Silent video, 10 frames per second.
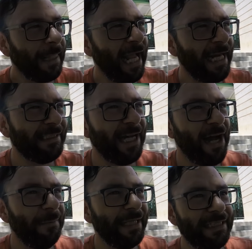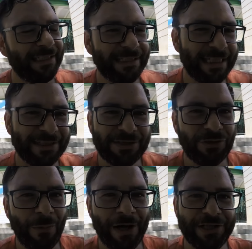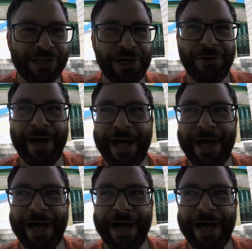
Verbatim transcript: And, um, and this just says so much, you know?